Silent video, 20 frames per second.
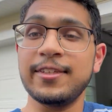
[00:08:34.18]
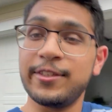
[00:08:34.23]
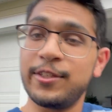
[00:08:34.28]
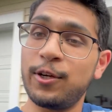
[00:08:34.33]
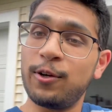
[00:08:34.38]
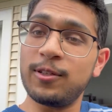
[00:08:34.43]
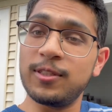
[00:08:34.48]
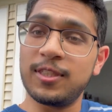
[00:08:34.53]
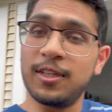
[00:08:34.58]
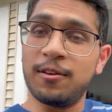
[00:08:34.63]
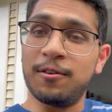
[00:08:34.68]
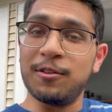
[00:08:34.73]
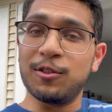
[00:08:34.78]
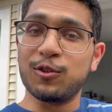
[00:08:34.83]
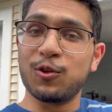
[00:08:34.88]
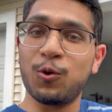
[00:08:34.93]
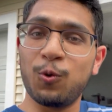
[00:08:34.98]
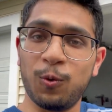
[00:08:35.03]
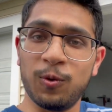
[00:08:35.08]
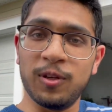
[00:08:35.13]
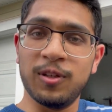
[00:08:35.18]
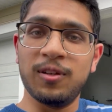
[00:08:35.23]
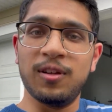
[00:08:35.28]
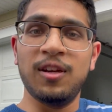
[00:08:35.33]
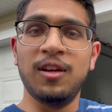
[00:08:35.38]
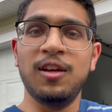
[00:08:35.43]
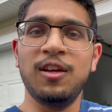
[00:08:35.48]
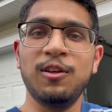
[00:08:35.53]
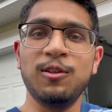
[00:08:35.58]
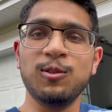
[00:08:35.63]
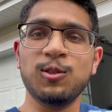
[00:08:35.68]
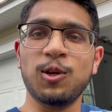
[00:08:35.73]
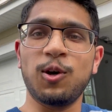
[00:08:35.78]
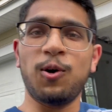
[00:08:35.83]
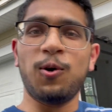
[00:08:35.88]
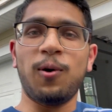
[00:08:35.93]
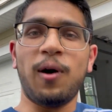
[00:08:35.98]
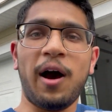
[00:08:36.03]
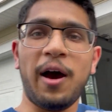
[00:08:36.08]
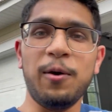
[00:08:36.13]
turns out it's coolant,
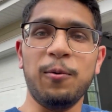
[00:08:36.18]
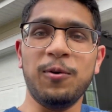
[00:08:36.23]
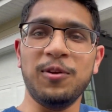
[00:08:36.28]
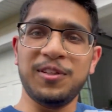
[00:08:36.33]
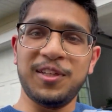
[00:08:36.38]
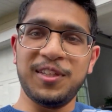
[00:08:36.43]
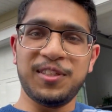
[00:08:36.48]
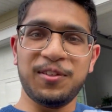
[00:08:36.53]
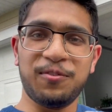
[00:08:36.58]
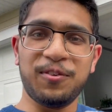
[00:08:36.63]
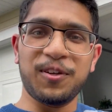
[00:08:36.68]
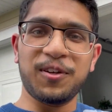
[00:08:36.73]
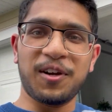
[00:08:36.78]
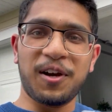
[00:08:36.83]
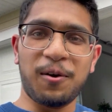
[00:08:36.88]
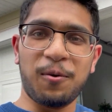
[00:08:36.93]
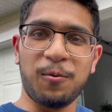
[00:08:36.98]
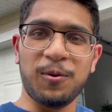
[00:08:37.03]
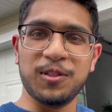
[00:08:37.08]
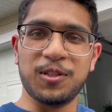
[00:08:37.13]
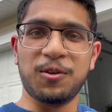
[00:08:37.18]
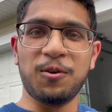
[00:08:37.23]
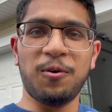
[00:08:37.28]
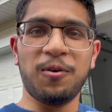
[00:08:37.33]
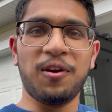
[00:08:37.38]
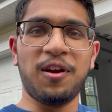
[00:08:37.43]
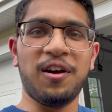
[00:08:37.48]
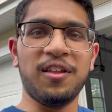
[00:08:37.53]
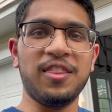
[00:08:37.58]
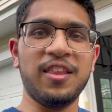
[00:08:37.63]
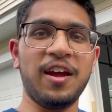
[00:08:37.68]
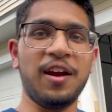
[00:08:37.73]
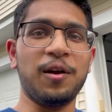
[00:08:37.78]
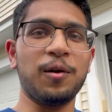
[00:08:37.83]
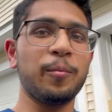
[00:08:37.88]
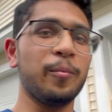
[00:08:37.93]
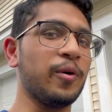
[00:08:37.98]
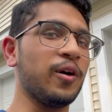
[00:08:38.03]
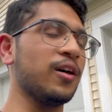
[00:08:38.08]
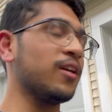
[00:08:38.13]
so I will need to figure out what's going on there.
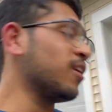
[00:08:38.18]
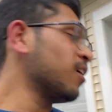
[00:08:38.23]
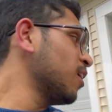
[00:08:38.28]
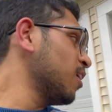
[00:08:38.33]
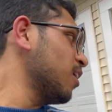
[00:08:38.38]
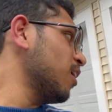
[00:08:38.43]
But